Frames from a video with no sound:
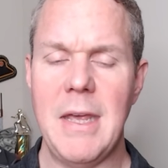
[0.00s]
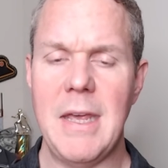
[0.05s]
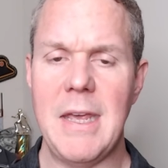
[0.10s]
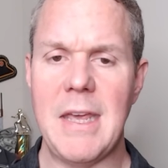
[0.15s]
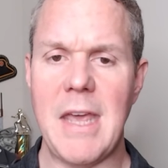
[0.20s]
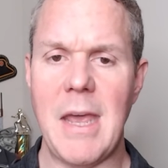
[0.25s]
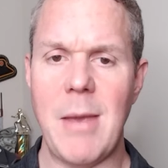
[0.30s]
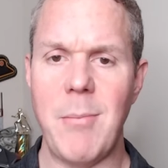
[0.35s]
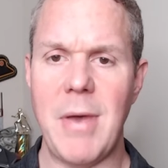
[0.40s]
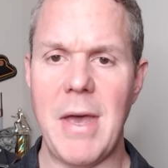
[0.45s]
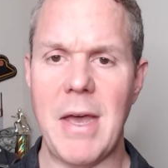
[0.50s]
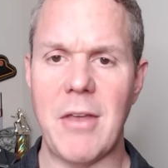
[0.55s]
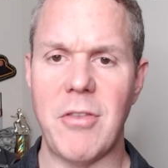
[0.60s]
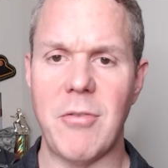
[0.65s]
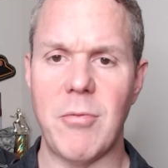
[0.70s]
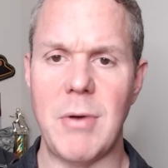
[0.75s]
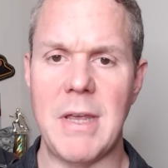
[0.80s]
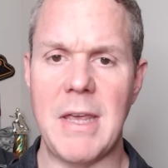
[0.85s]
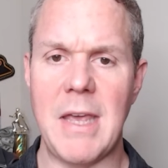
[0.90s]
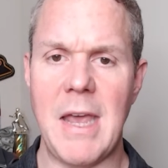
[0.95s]
He came
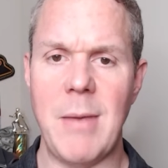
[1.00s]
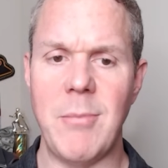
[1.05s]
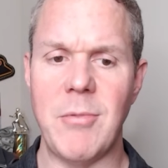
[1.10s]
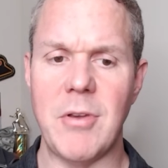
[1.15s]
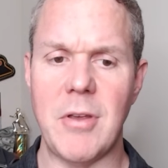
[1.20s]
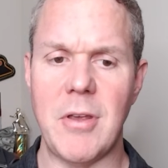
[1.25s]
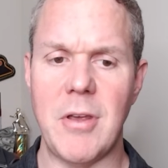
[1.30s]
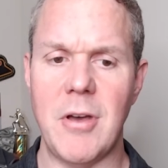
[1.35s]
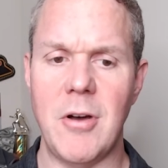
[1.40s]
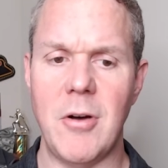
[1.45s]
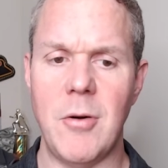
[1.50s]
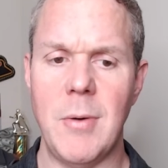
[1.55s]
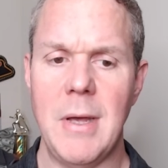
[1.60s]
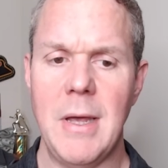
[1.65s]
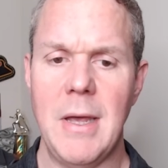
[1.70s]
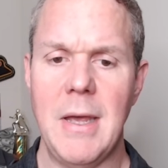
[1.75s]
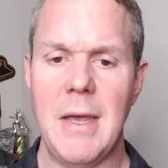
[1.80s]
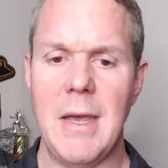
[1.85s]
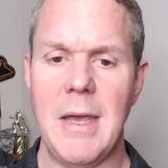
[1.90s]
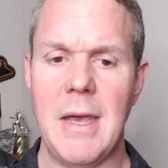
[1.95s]
back three games ago,
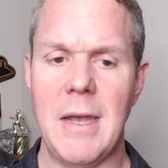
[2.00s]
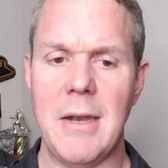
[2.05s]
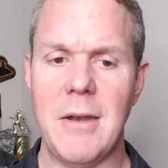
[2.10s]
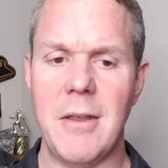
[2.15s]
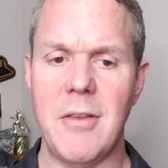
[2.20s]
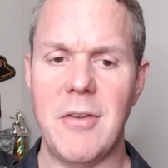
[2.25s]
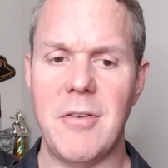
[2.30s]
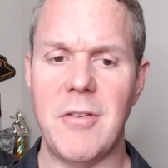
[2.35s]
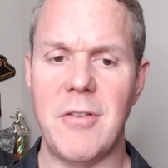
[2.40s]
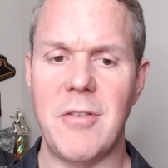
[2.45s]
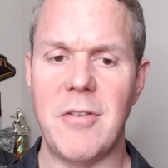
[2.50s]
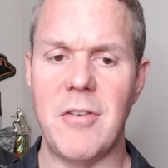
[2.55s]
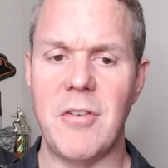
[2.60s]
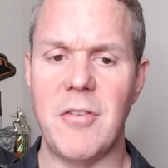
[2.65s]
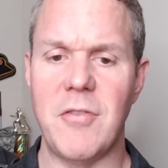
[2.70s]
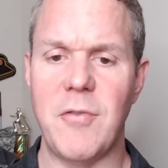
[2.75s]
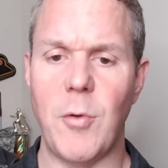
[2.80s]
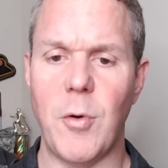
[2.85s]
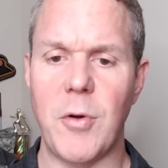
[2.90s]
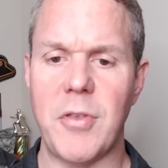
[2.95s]
and uh, this is
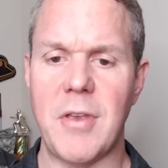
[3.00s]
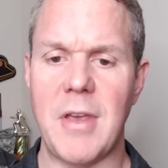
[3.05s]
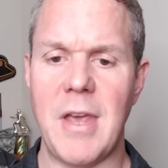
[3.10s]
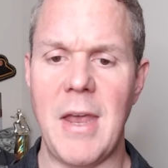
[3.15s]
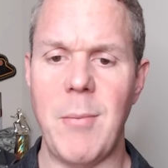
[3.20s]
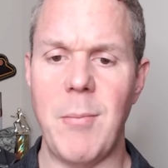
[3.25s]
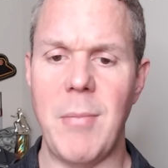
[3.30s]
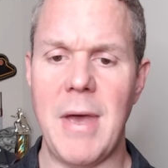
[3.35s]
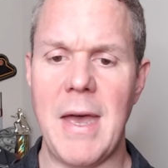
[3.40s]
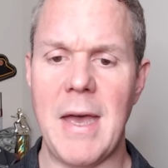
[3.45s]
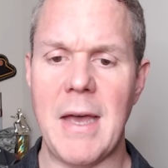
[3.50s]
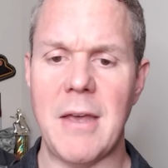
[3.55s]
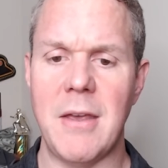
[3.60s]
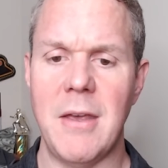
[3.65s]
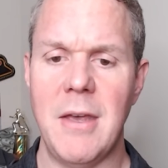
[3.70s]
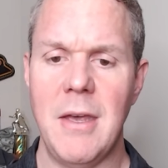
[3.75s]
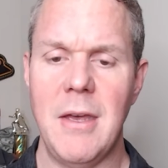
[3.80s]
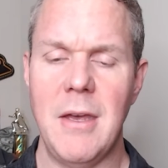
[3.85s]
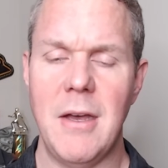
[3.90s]
his fourth game back.